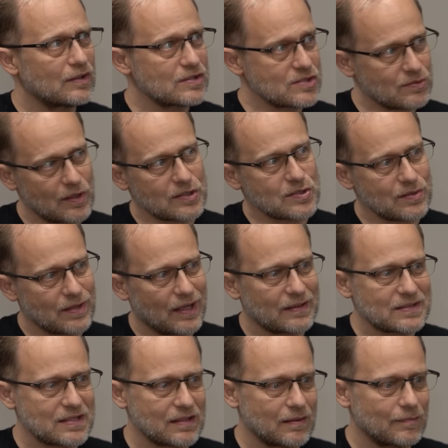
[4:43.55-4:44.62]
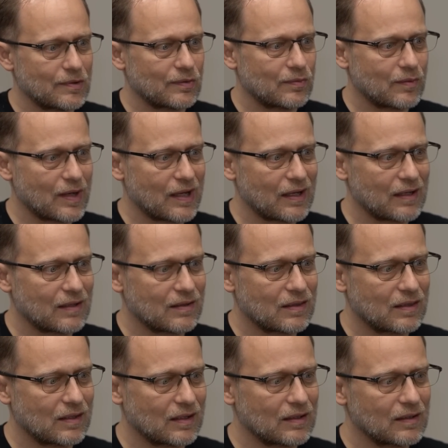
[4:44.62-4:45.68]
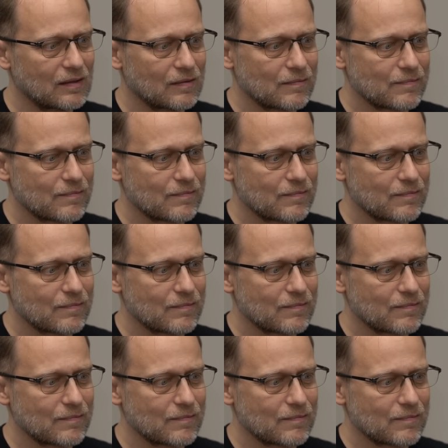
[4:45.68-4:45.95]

structure that team in a way that